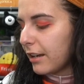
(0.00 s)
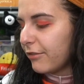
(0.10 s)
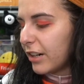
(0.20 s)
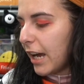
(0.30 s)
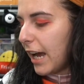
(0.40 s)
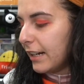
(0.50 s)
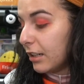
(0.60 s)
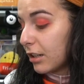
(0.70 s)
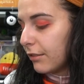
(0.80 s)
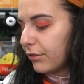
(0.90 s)
get very hot and
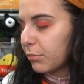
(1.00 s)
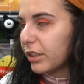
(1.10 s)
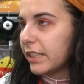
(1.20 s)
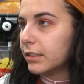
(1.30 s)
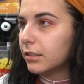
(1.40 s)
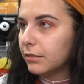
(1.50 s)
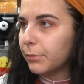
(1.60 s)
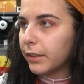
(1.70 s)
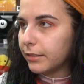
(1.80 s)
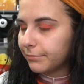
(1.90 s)
uncomfortable here,
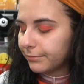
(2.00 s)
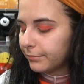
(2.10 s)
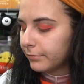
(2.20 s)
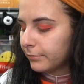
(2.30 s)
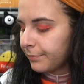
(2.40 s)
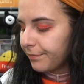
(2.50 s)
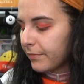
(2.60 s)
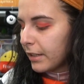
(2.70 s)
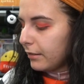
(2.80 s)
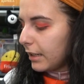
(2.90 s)
but...
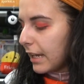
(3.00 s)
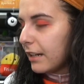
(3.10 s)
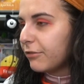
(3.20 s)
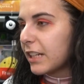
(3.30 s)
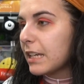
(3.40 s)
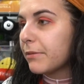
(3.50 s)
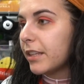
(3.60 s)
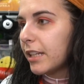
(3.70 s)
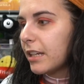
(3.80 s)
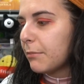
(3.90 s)
Again, if I keep
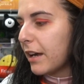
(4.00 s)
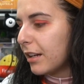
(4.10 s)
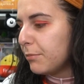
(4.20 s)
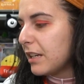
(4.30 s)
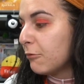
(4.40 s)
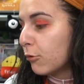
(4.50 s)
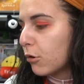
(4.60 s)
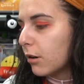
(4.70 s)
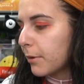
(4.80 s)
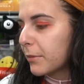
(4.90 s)
thinking about it being
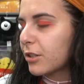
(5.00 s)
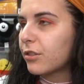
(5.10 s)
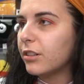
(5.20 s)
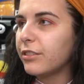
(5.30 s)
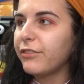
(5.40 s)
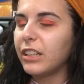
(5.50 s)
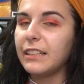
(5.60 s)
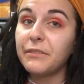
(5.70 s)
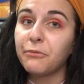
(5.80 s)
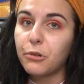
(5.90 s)
warm, I'm going to start to feel
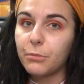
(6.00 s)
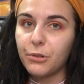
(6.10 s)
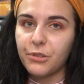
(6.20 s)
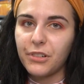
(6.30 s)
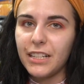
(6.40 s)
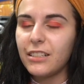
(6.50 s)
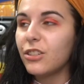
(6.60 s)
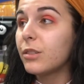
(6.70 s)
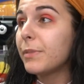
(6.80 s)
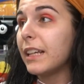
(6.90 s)
even warmer. So I need to
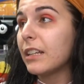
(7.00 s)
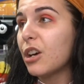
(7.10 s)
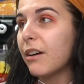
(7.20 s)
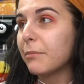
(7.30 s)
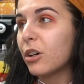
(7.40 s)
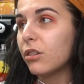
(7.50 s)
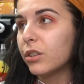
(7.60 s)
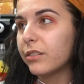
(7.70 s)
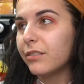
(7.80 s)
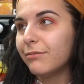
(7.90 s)
just be like, no, I'm
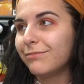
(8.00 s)
cold.